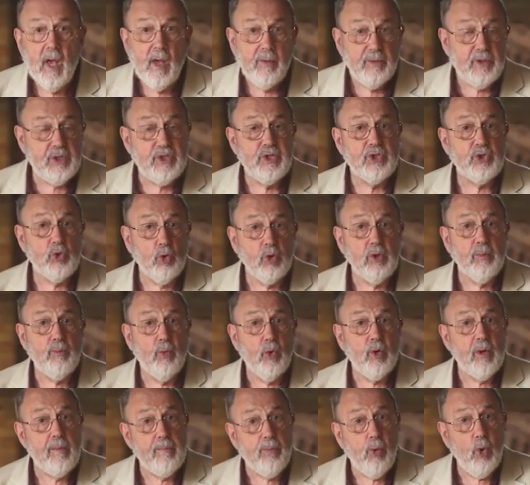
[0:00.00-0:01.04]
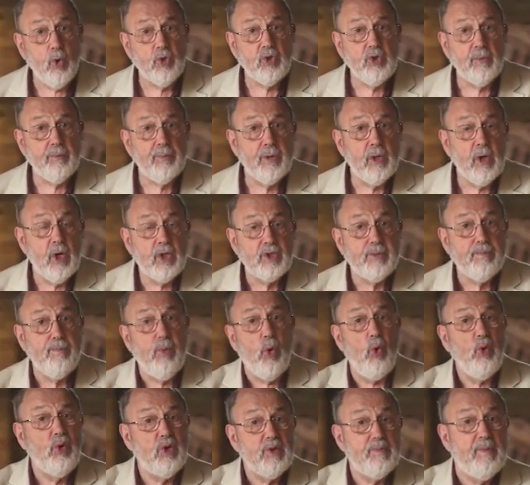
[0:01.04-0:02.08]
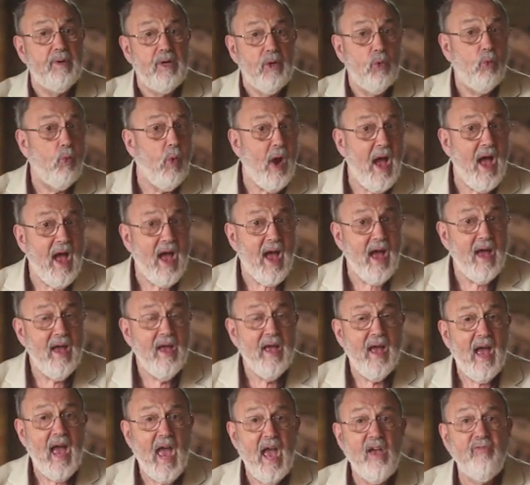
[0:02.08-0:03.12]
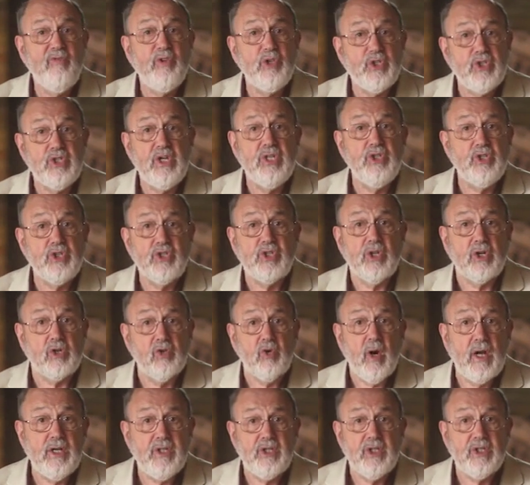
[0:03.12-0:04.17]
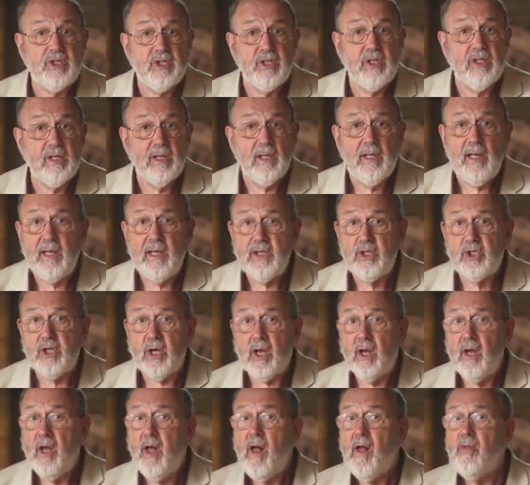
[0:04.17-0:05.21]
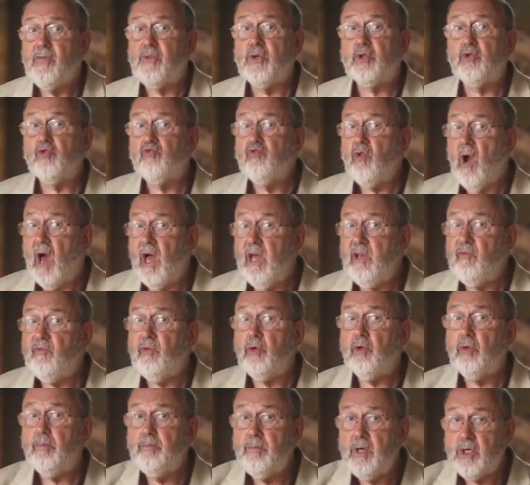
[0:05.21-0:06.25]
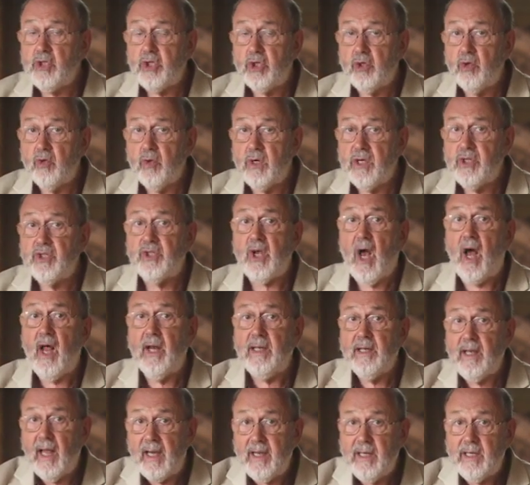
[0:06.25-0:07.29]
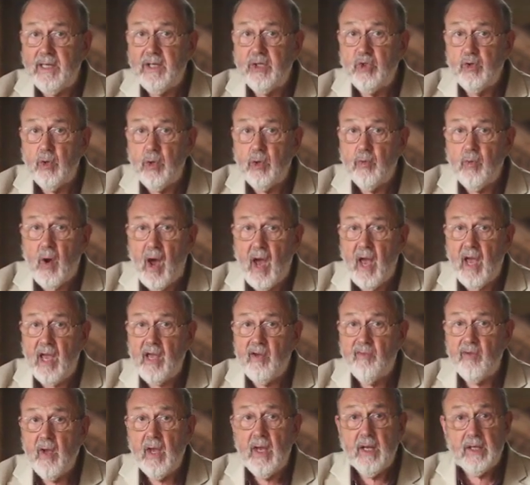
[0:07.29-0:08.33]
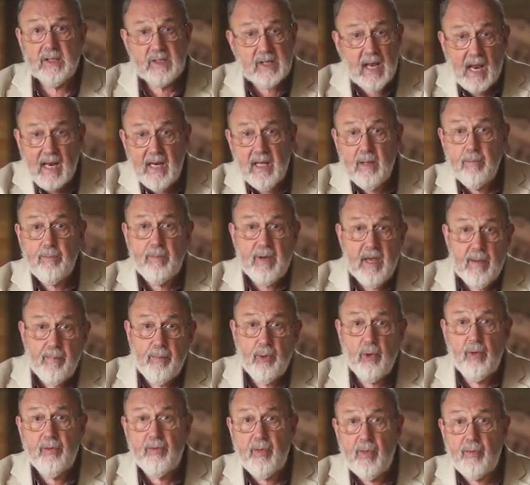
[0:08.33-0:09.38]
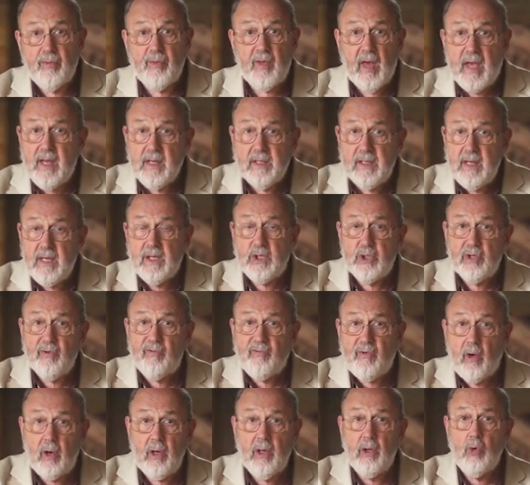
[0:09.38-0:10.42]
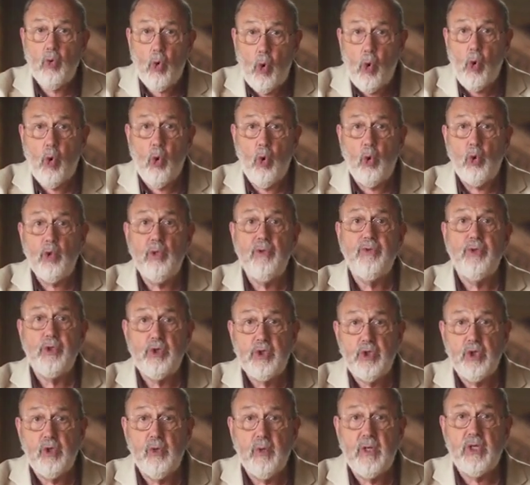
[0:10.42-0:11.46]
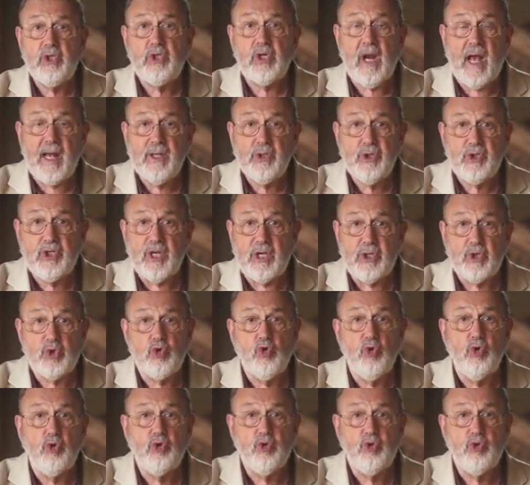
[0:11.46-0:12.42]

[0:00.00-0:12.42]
This is all the more important because Paul has been aware, ever since the crisis in Galatia, that rival missionaries are likely to arrive telling people that they need to follow all the Jewish ancestral